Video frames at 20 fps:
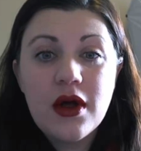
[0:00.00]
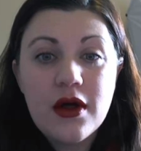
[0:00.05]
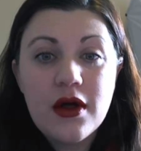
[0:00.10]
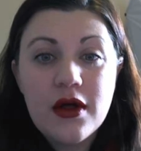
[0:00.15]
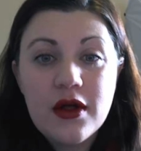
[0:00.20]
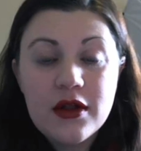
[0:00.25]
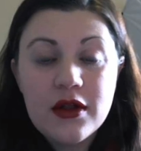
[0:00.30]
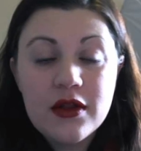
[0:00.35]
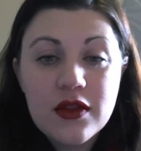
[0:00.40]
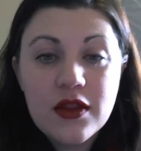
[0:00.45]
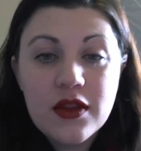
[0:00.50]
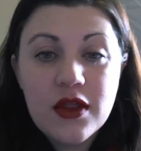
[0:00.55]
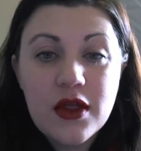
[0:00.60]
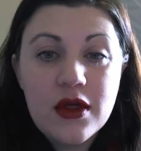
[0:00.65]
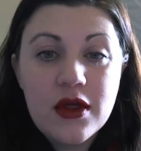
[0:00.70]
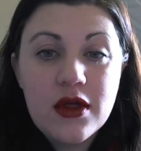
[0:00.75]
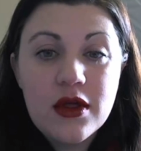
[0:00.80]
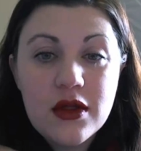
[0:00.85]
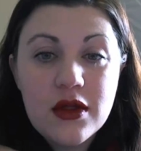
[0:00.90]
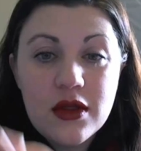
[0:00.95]
on
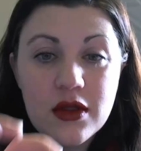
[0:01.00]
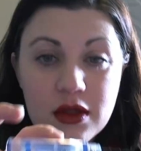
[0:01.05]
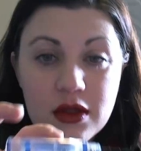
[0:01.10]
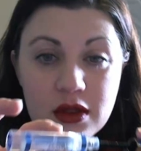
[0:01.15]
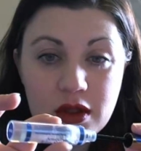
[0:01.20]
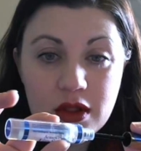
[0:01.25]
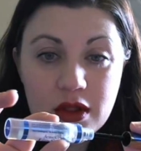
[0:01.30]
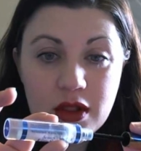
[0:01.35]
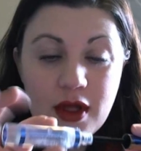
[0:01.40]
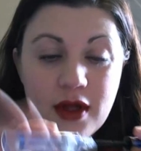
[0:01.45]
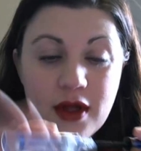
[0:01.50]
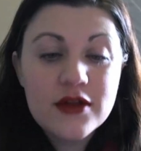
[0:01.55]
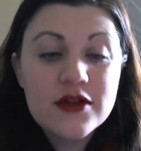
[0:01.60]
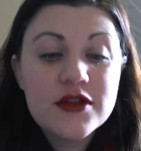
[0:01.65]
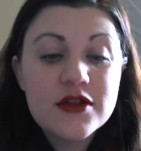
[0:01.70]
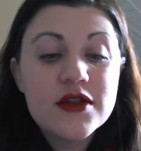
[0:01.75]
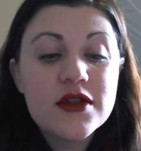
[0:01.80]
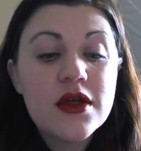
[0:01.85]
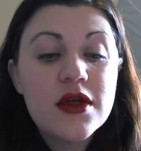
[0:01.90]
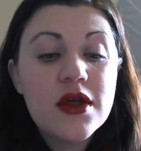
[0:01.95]
the gloss.